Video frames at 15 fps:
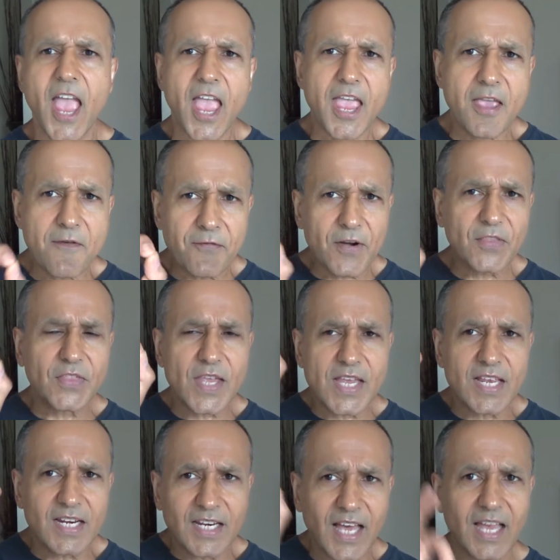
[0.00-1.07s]
Everything
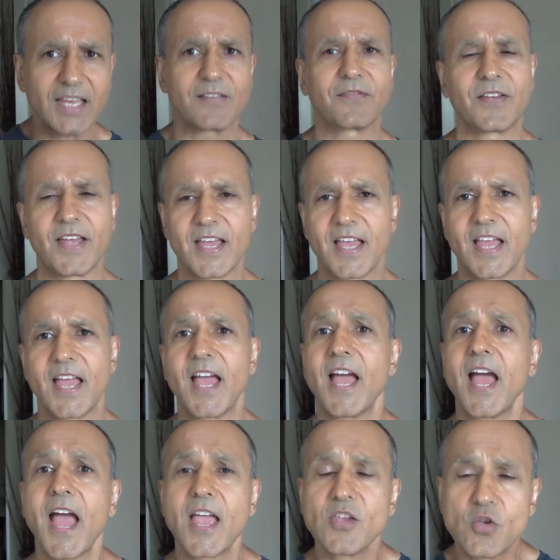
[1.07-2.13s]
in life,
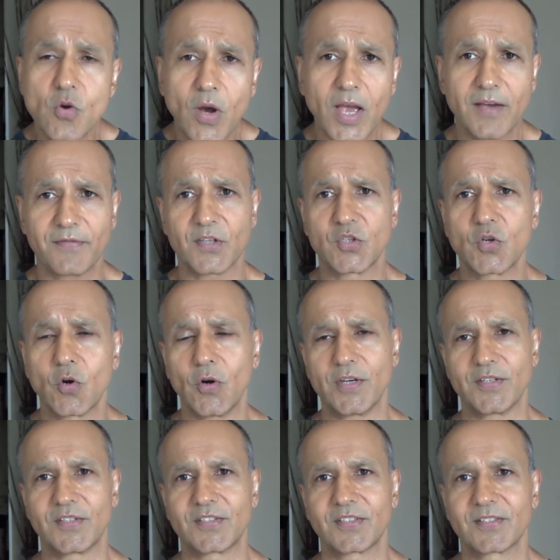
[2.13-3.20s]
you have a
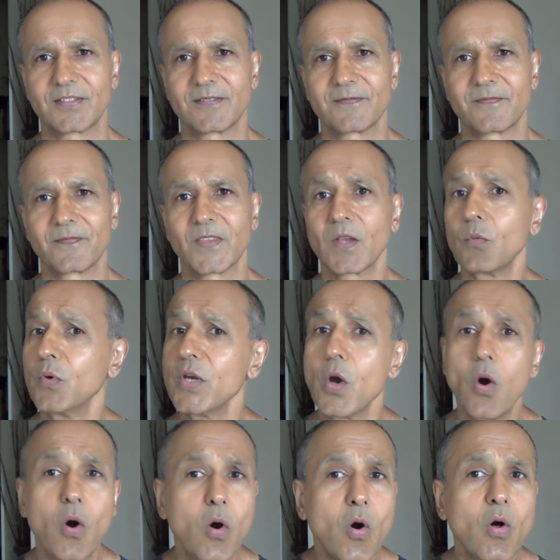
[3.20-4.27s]
choice. We
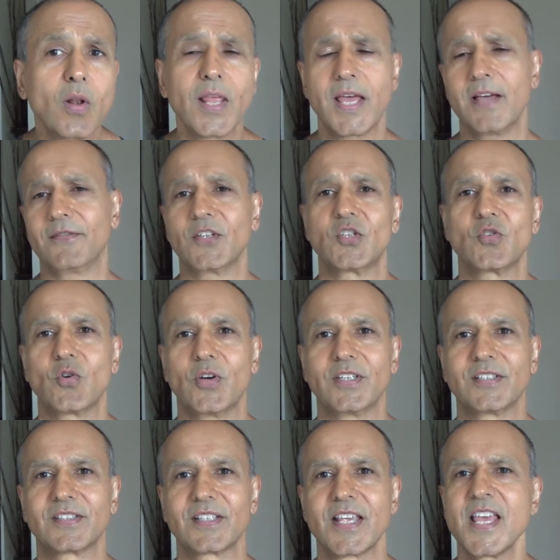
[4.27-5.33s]
all have a
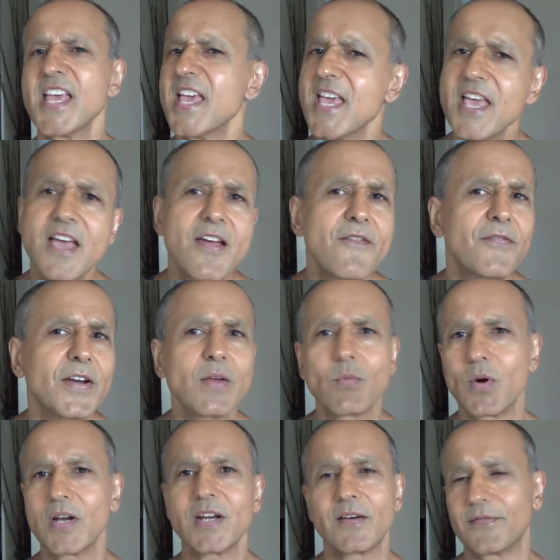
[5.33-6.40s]
choice. Every
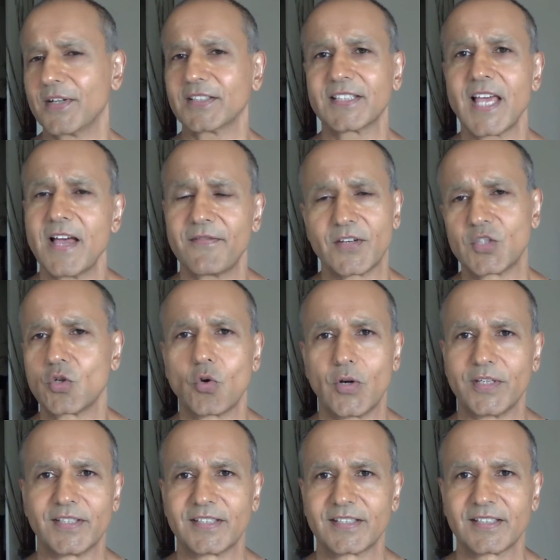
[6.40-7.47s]
one of us have a
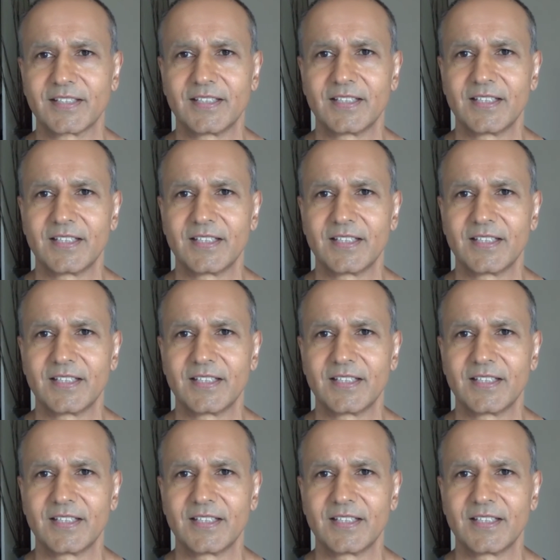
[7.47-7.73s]
choice.